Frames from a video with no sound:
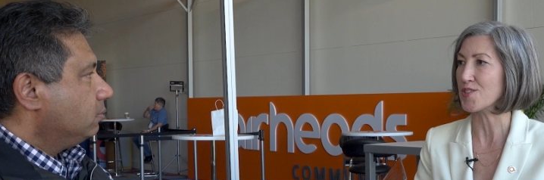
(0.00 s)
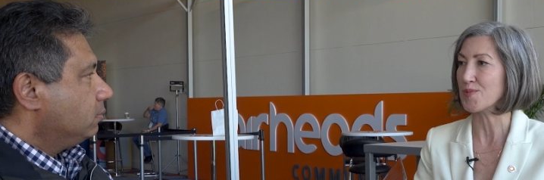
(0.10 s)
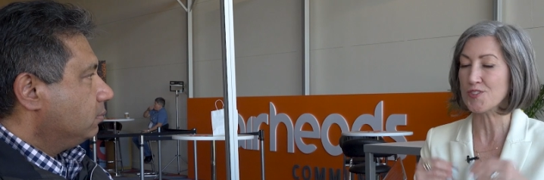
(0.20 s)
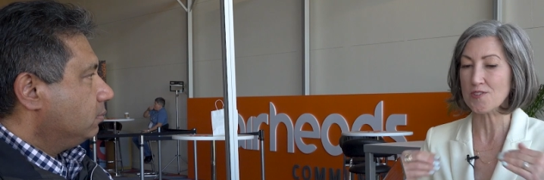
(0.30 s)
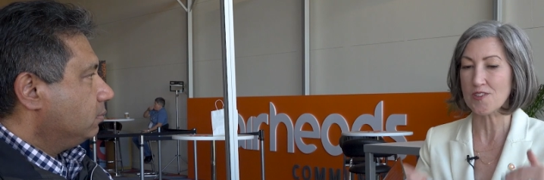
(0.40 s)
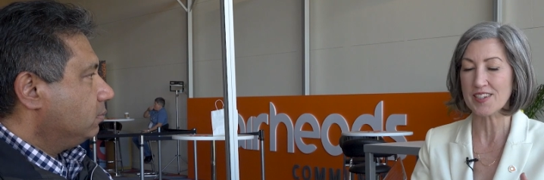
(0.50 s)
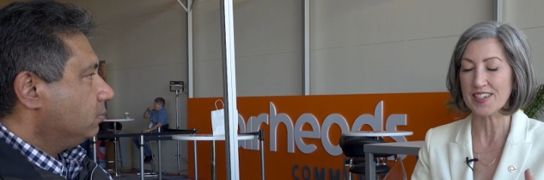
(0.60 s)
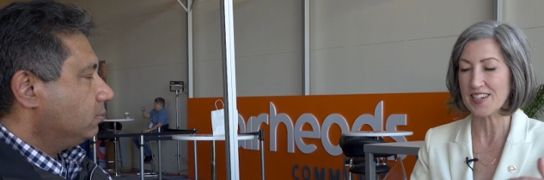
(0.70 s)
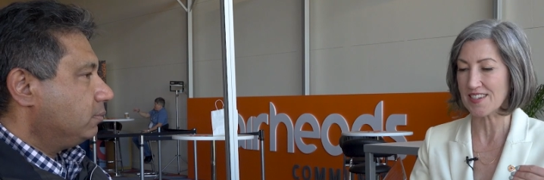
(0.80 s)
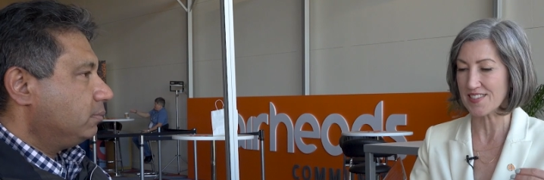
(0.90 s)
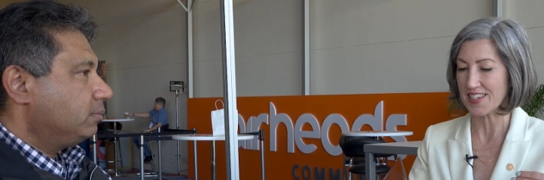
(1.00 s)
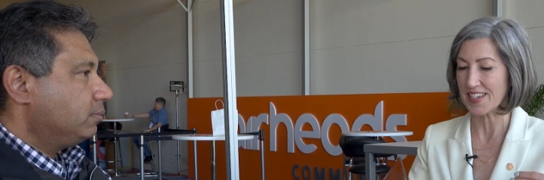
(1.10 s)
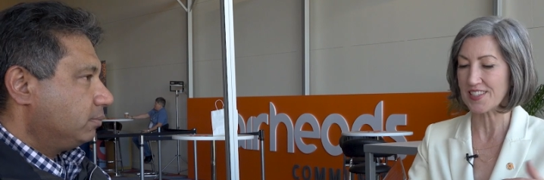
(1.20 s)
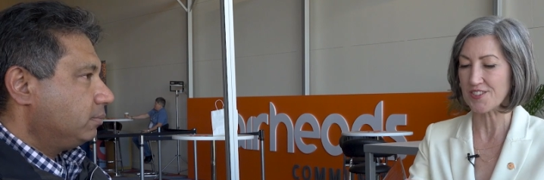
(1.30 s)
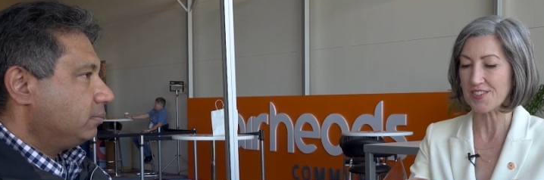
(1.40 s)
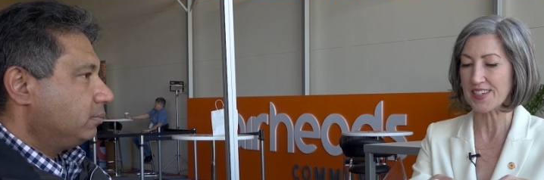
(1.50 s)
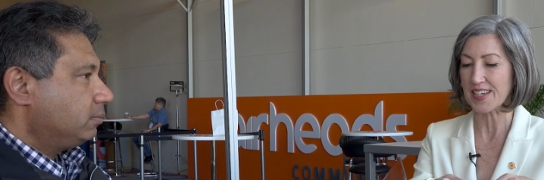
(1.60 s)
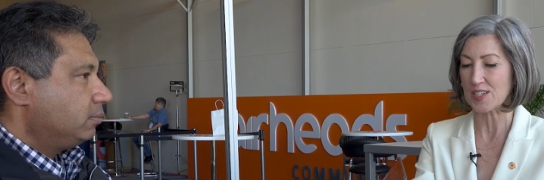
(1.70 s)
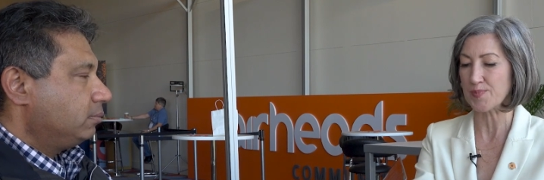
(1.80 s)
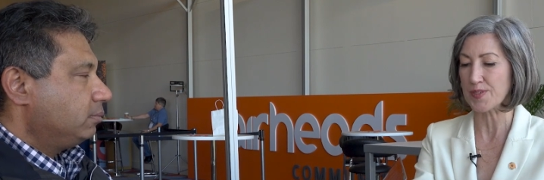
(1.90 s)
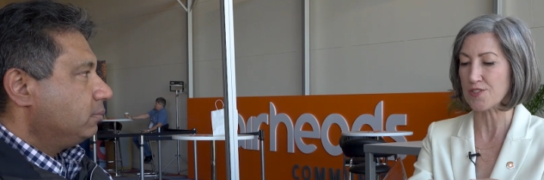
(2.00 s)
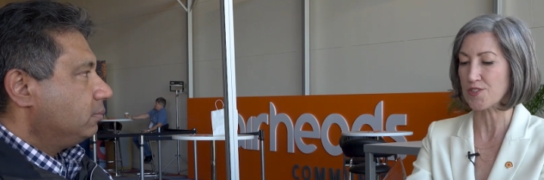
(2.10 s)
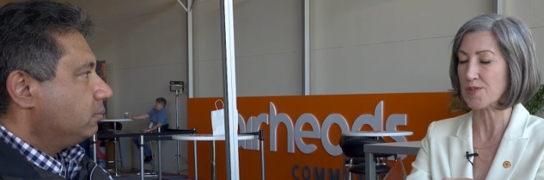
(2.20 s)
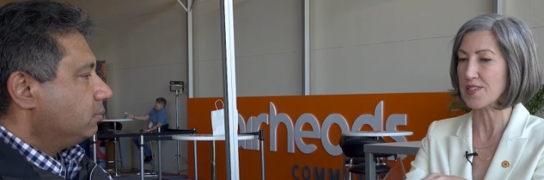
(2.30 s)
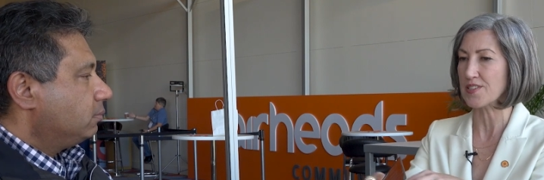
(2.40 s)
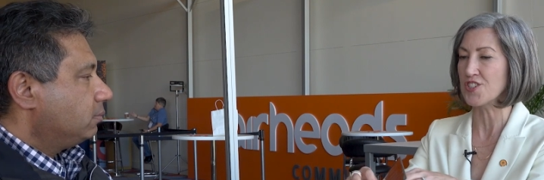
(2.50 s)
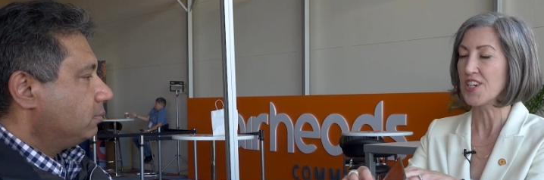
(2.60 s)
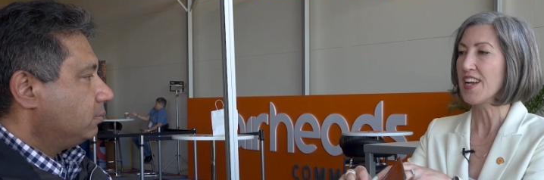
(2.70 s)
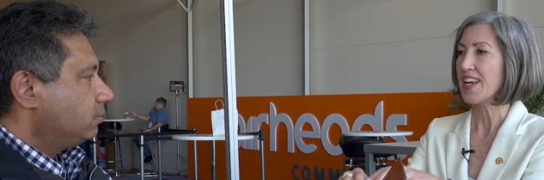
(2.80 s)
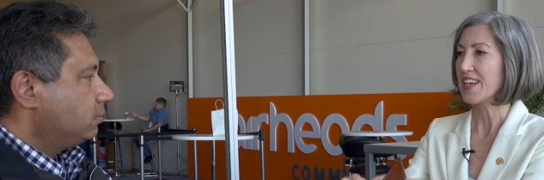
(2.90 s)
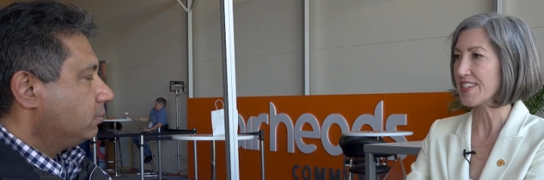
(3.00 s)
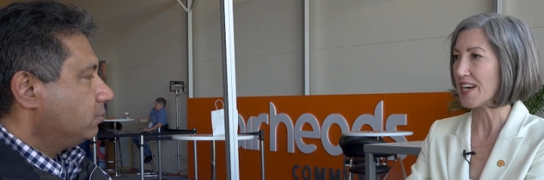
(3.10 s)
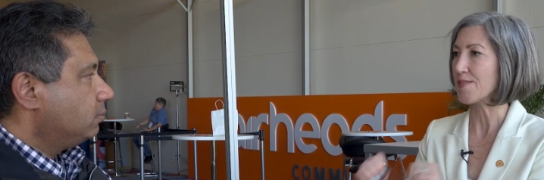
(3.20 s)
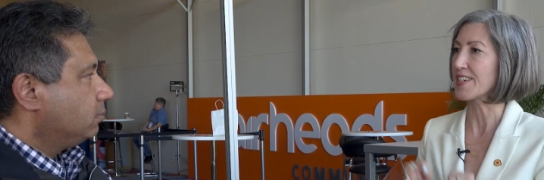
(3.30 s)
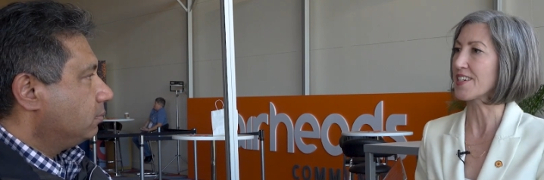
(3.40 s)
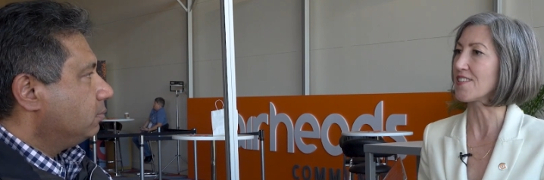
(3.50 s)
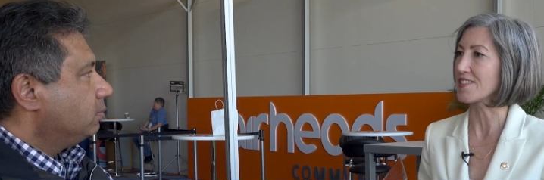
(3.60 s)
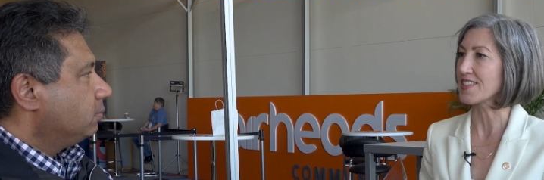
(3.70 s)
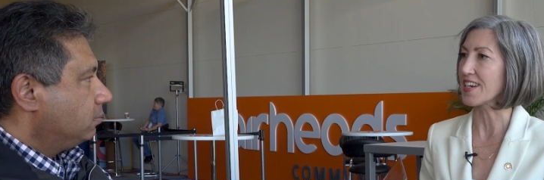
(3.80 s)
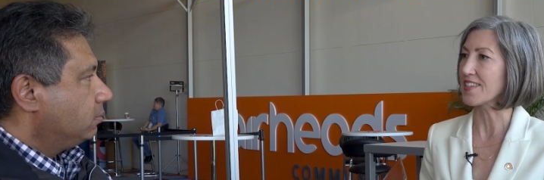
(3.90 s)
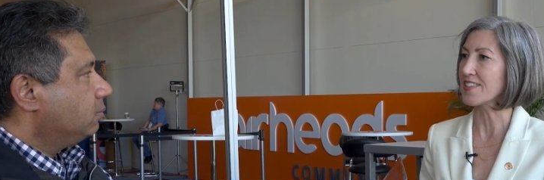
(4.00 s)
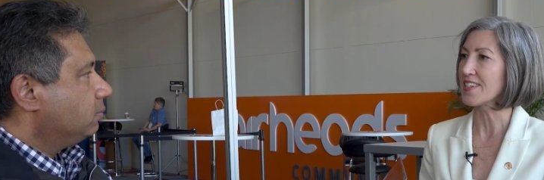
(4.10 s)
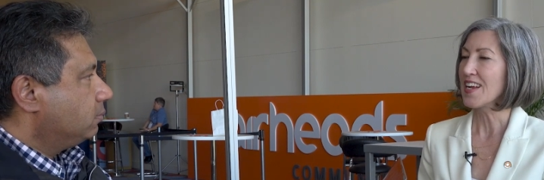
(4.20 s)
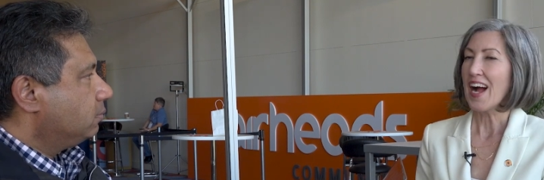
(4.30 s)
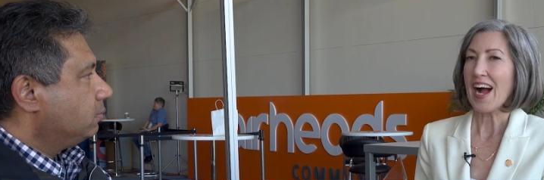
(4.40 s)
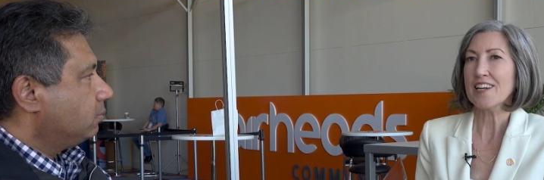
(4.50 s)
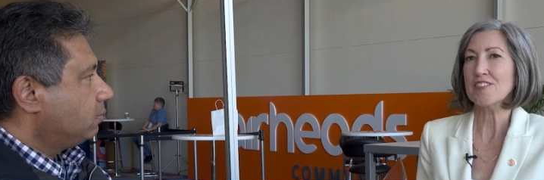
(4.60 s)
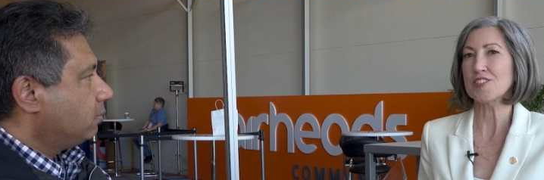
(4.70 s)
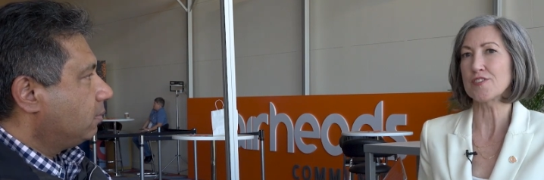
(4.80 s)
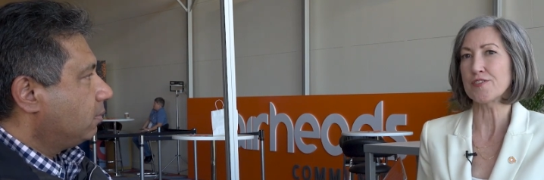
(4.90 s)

Speaker 1: So when you log in, I was saying that you can get compute storage and networking all together. I don't know